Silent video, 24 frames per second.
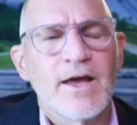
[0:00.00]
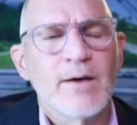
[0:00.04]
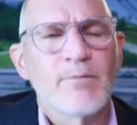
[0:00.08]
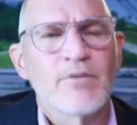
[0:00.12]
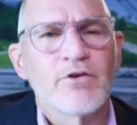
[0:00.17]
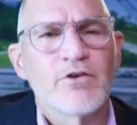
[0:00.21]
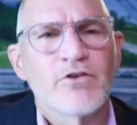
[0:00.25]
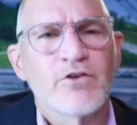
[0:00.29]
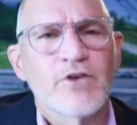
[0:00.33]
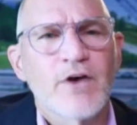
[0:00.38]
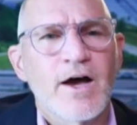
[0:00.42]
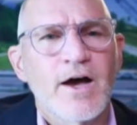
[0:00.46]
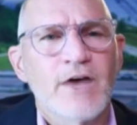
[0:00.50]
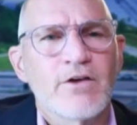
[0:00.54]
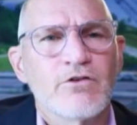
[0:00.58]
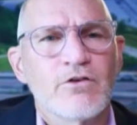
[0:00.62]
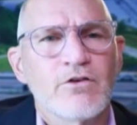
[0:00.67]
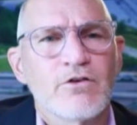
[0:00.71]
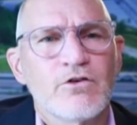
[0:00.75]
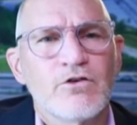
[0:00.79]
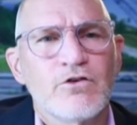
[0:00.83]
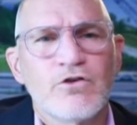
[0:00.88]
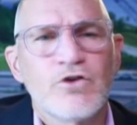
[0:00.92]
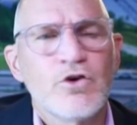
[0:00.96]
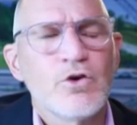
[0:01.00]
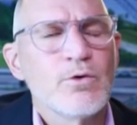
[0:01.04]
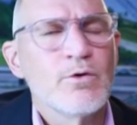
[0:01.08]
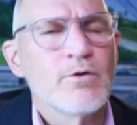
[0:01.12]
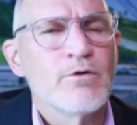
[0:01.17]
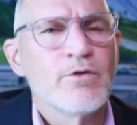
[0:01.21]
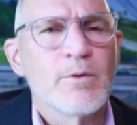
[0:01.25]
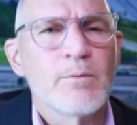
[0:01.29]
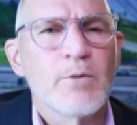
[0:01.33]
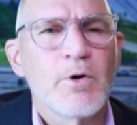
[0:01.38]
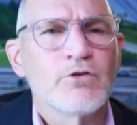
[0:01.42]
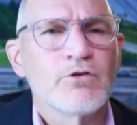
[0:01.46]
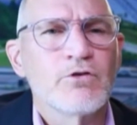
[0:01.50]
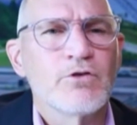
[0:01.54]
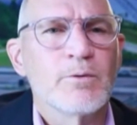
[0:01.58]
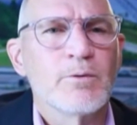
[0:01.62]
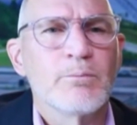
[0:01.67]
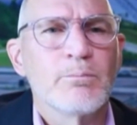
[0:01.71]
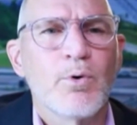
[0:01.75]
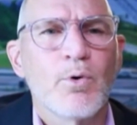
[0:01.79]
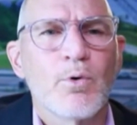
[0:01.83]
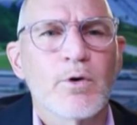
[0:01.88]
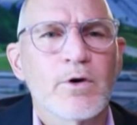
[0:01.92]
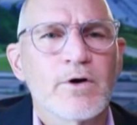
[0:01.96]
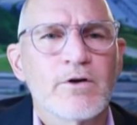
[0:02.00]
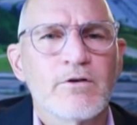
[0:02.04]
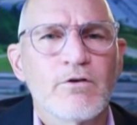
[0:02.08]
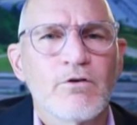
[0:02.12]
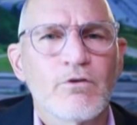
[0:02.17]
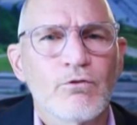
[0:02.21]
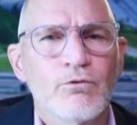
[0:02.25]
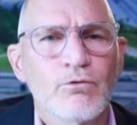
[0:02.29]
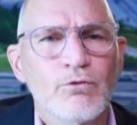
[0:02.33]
emphasize two of the most important,